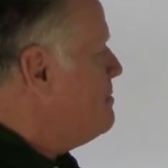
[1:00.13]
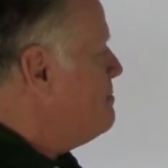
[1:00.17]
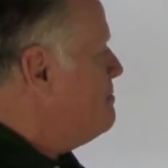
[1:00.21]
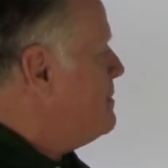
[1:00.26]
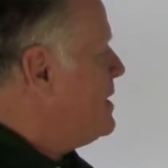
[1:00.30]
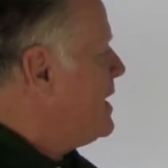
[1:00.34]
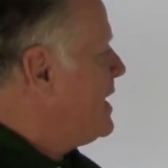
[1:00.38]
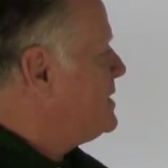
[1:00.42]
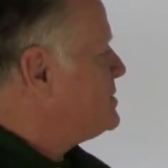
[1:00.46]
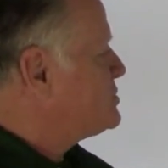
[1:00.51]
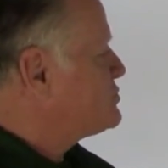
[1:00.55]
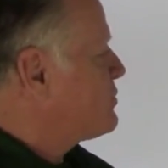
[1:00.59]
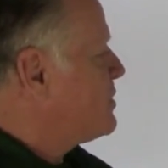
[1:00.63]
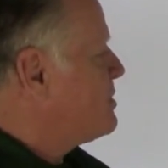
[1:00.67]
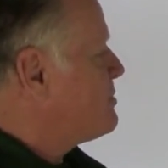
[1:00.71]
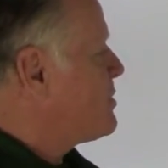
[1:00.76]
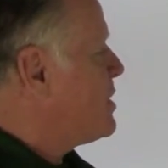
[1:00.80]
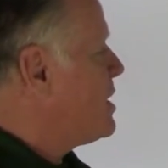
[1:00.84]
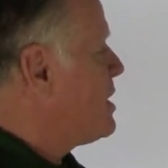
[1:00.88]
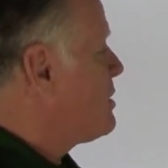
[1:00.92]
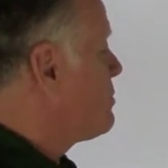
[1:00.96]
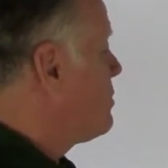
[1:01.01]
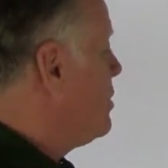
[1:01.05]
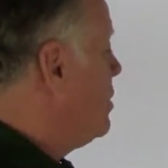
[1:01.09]
Mainstream
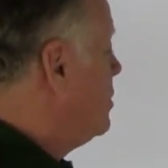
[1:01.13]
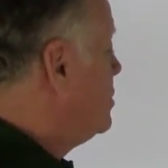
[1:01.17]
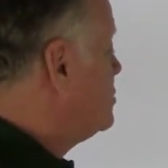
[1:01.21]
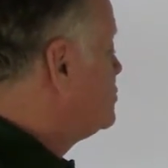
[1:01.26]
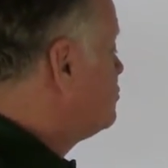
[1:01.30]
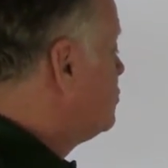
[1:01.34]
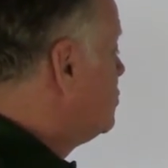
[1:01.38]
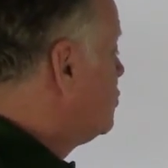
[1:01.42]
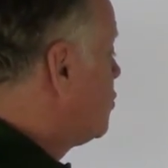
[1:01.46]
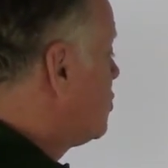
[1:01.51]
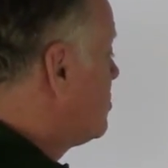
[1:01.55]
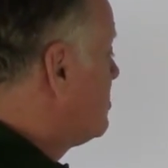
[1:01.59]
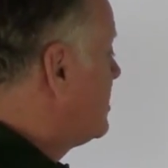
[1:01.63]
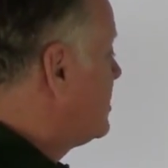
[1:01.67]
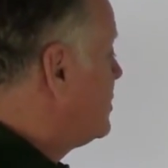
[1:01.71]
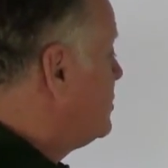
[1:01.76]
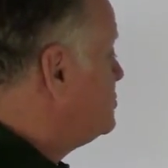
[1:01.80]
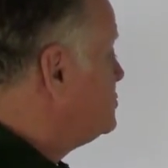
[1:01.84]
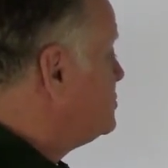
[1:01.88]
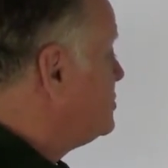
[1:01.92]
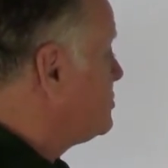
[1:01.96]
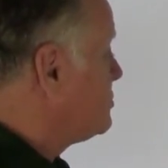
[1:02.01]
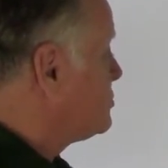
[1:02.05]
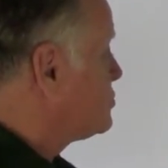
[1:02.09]
railroads will normally
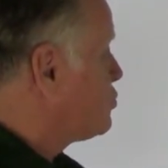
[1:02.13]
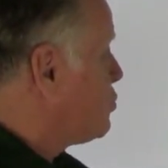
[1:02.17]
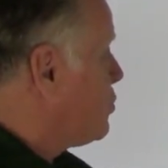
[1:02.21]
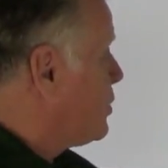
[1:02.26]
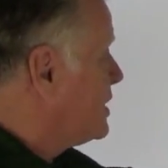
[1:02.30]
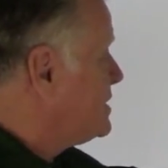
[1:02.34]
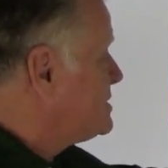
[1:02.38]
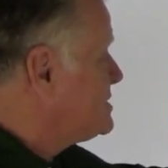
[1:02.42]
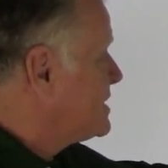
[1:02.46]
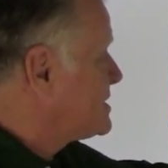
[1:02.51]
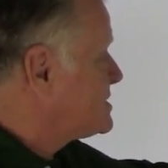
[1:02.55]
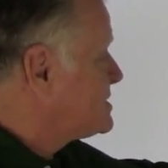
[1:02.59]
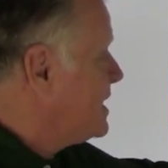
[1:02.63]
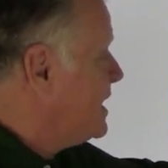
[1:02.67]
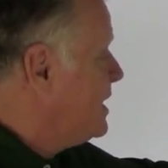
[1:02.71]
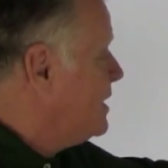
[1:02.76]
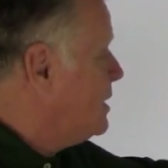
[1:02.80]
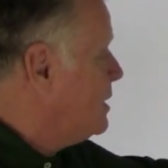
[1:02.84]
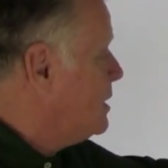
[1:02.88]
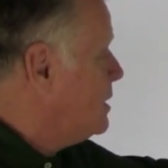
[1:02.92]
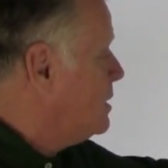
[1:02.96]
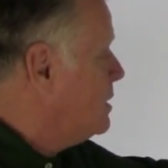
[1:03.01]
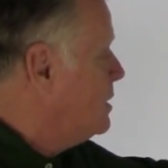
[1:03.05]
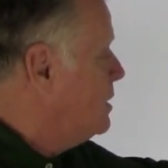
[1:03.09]
use either
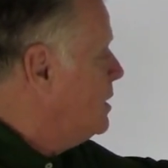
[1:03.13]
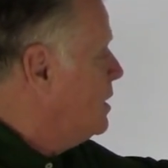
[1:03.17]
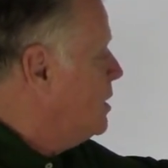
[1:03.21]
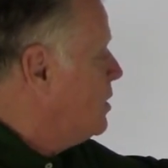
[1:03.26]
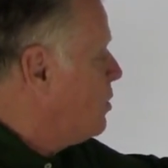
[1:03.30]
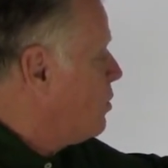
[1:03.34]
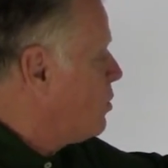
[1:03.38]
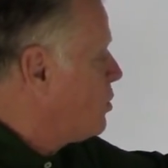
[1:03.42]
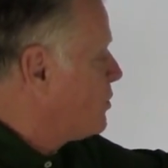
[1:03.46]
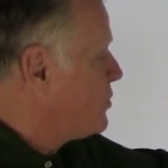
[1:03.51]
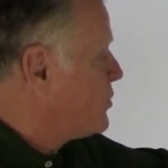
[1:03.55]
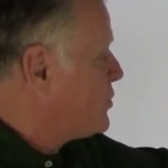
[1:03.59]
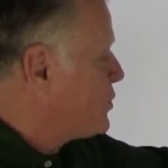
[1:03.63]
26L or